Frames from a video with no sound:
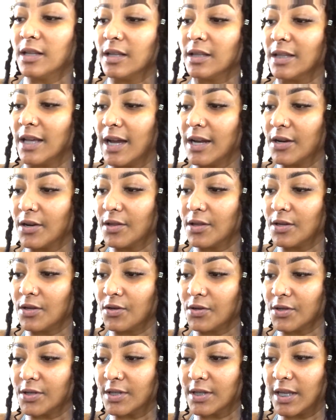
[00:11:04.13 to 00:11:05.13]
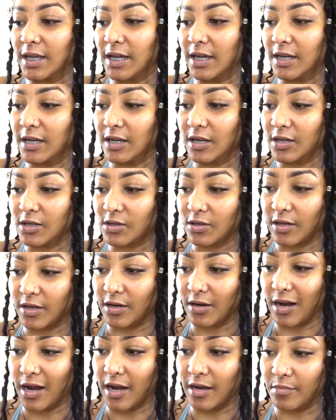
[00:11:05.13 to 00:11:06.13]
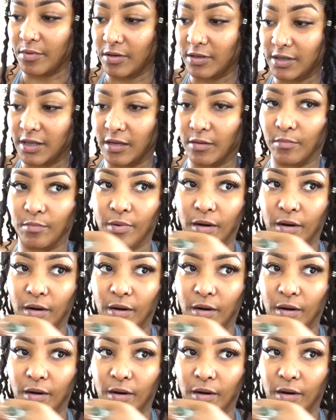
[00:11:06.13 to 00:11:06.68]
lighter than your skin so that your eyebrows can